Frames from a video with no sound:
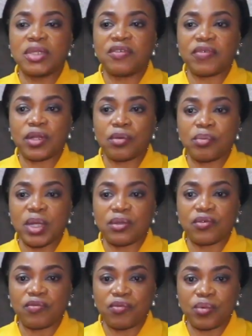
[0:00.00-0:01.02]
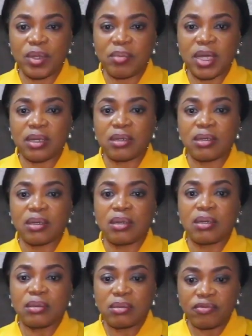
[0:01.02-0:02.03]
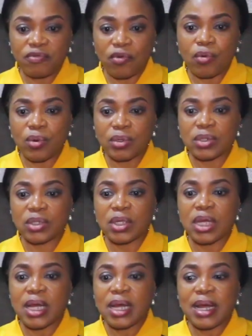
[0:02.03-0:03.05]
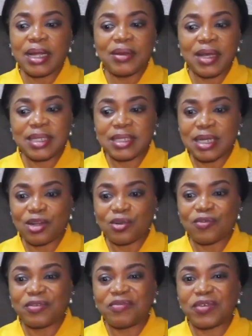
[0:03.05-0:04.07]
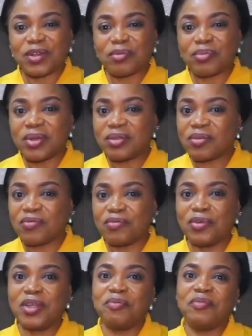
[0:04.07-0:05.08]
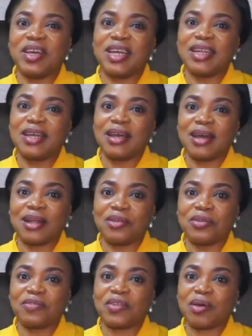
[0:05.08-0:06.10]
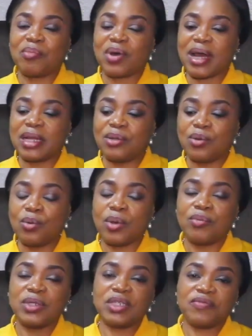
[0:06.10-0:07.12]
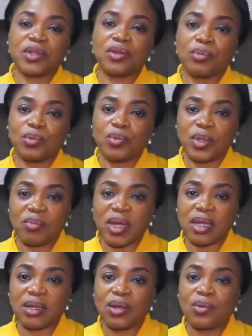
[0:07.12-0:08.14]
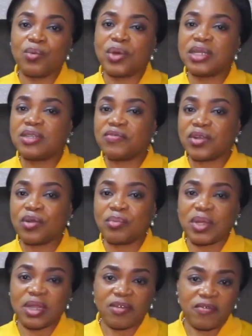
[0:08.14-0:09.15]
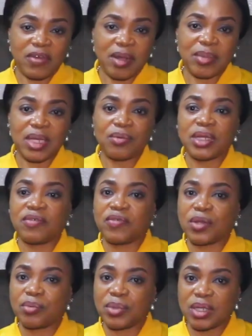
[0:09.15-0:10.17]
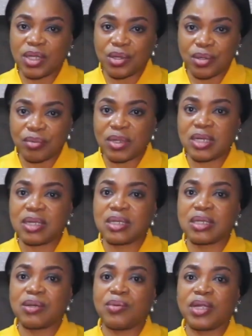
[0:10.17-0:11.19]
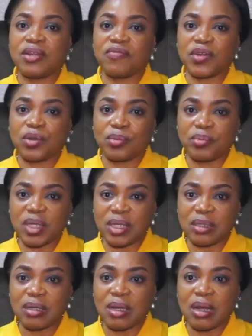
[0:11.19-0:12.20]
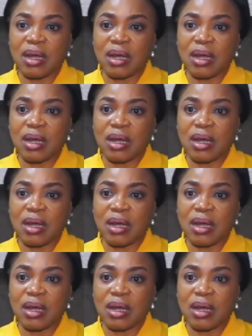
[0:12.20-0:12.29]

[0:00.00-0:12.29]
development of women forward. I know I say a lot of development of women and all of that, but I know when we develop women, we're developing the family, we're developing the community, we're developing